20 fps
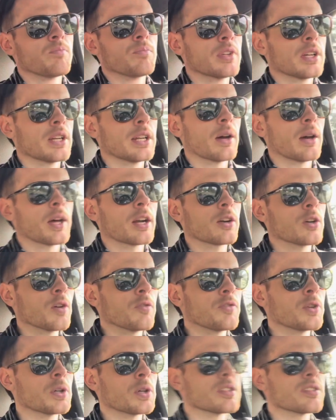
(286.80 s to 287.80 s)
Now I don't know
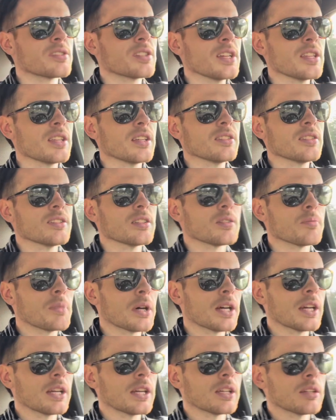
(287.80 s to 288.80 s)
if you can see this in
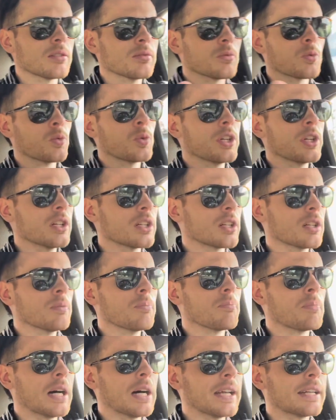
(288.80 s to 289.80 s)
my rear,
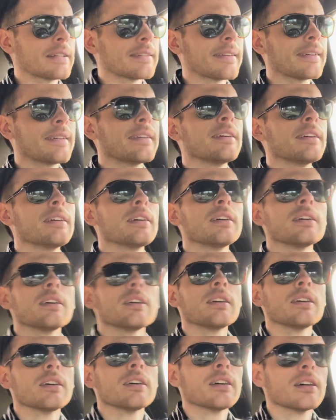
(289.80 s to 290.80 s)
but
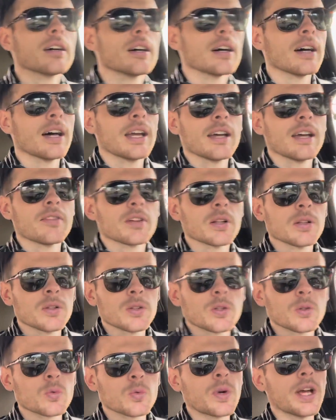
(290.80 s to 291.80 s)
I have a
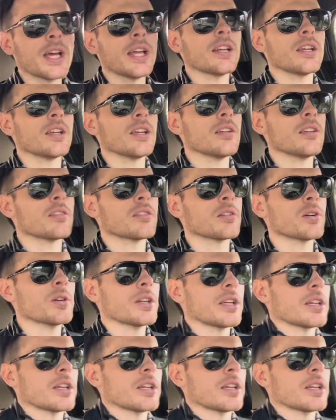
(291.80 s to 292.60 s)
little red E30.